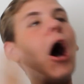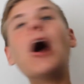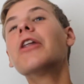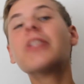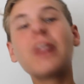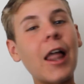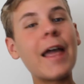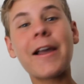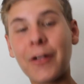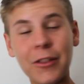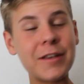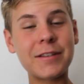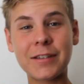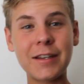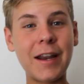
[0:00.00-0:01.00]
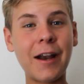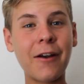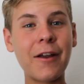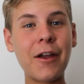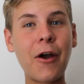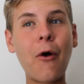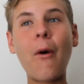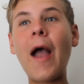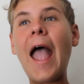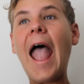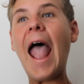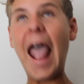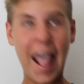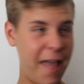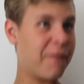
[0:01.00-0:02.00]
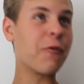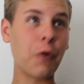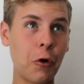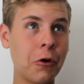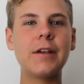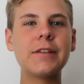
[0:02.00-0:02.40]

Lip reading: unlikely scenario ever.